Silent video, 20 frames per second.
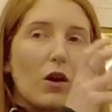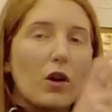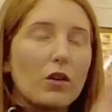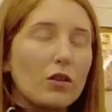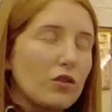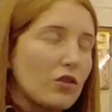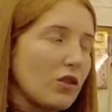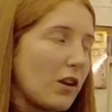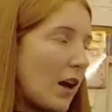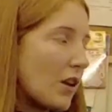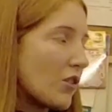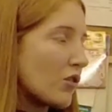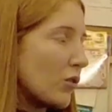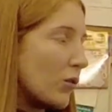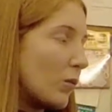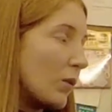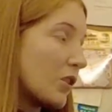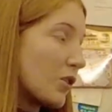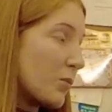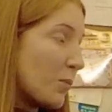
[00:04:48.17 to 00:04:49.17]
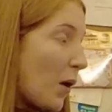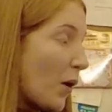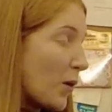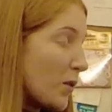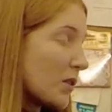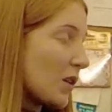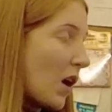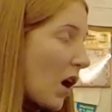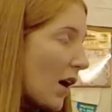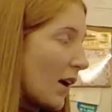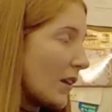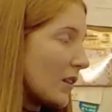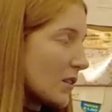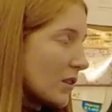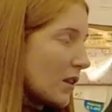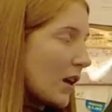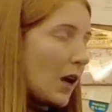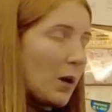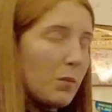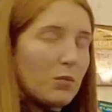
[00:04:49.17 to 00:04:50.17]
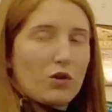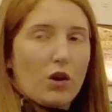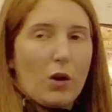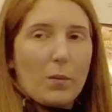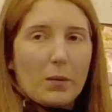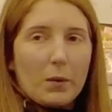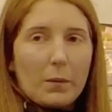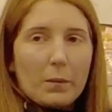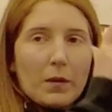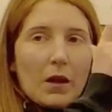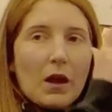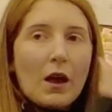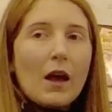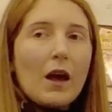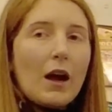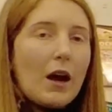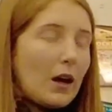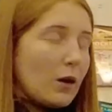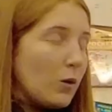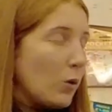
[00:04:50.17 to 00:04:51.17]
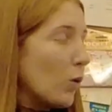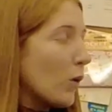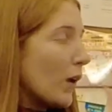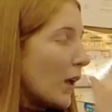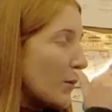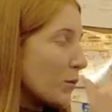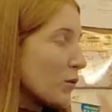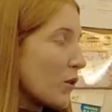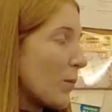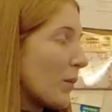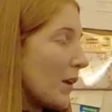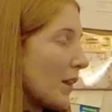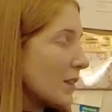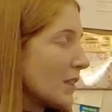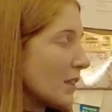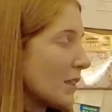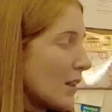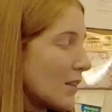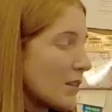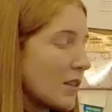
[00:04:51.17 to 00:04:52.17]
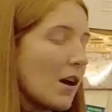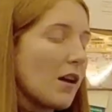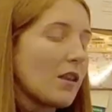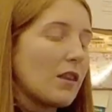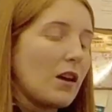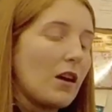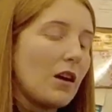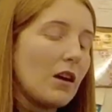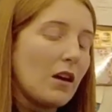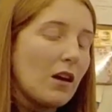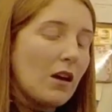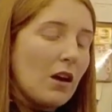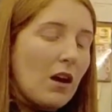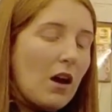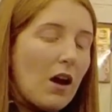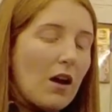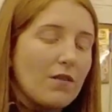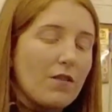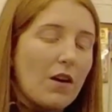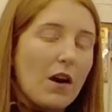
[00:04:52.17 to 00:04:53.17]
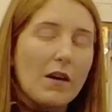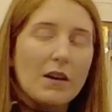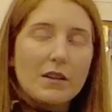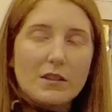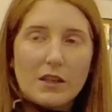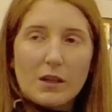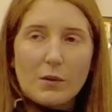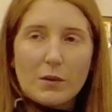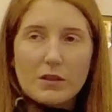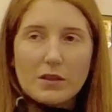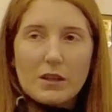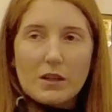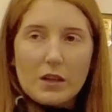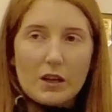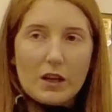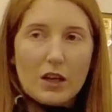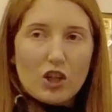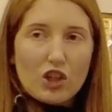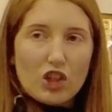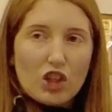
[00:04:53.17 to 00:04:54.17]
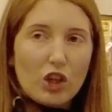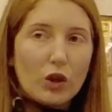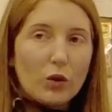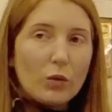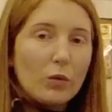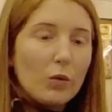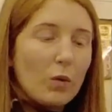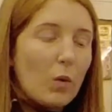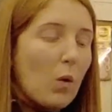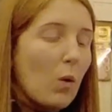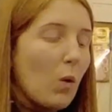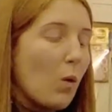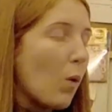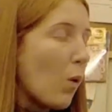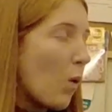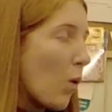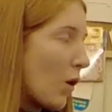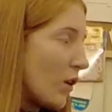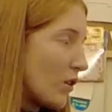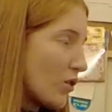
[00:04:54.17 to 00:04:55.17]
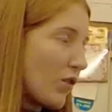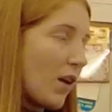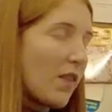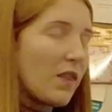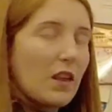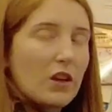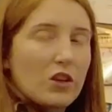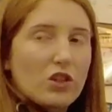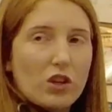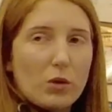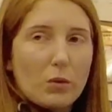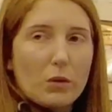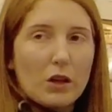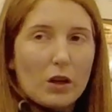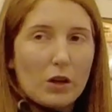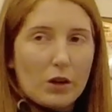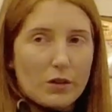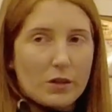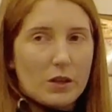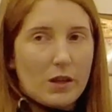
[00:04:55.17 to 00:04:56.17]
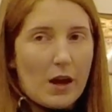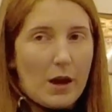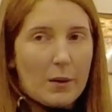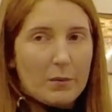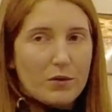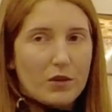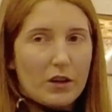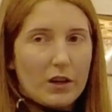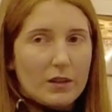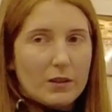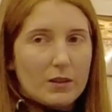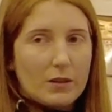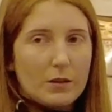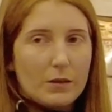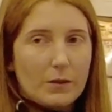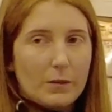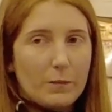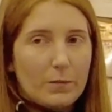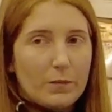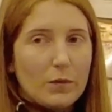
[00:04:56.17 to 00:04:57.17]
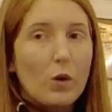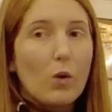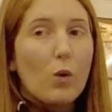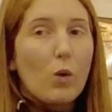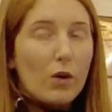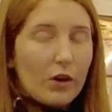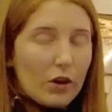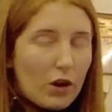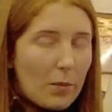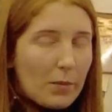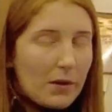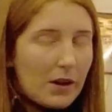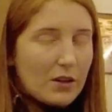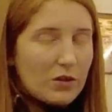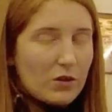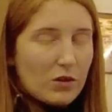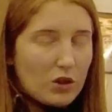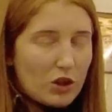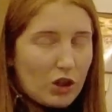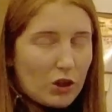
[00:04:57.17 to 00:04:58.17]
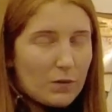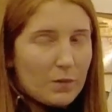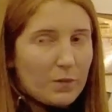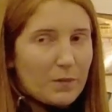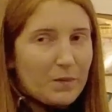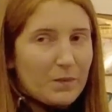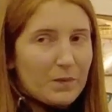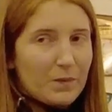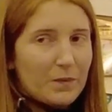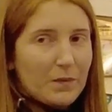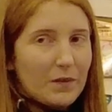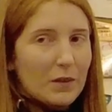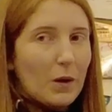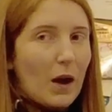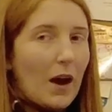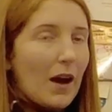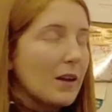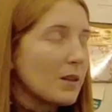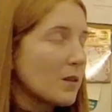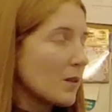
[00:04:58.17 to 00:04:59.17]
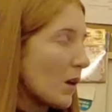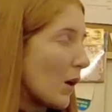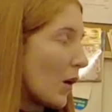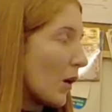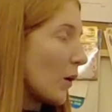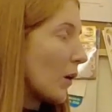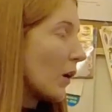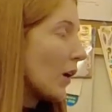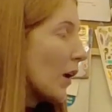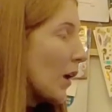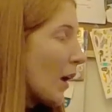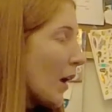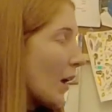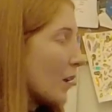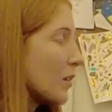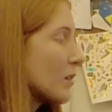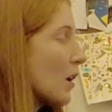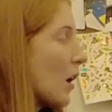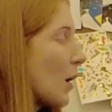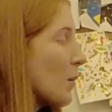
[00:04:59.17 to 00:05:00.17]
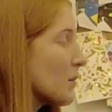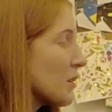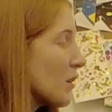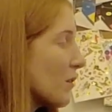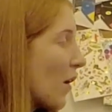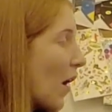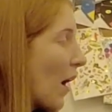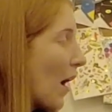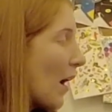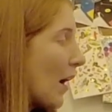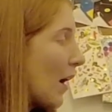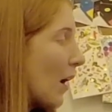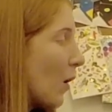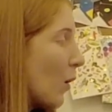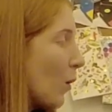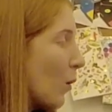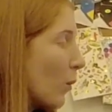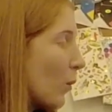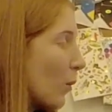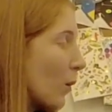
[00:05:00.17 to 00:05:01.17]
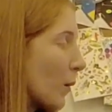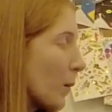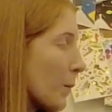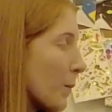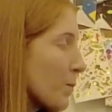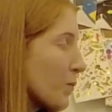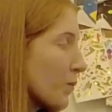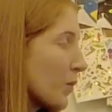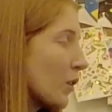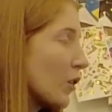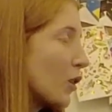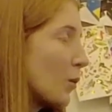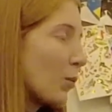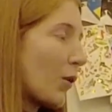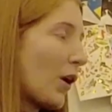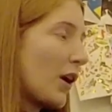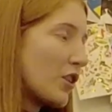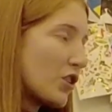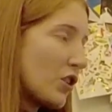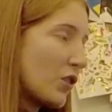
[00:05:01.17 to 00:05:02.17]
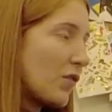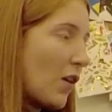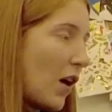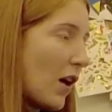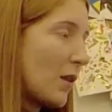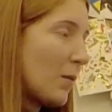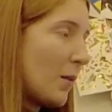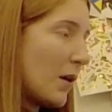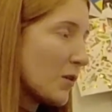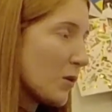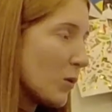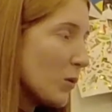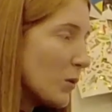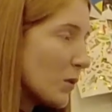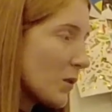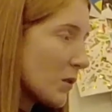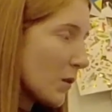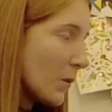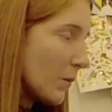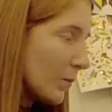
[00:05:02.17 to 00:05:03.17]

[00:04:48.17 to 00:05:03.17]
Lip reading: contractual to both sides. And all hip drop means is there's either a firing sequence issue or a strength issue with the glutes and hamstrings, or a combination of two. Okay, so in terms of how the brain should fire the muscles,